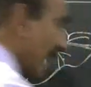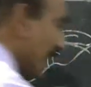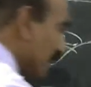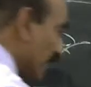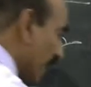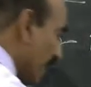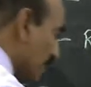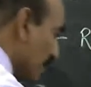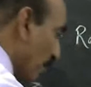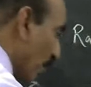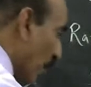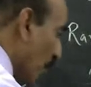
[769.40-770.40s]
light is
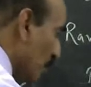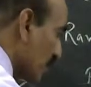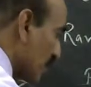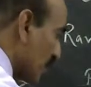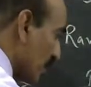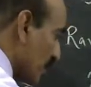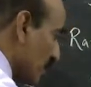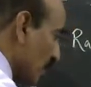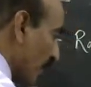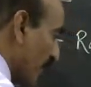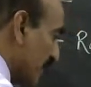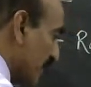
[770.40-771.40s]
most
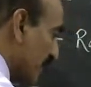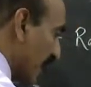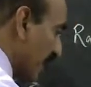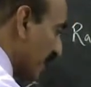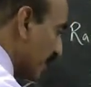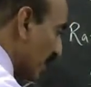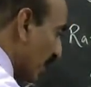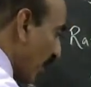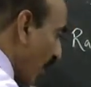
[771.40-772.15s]
sufficient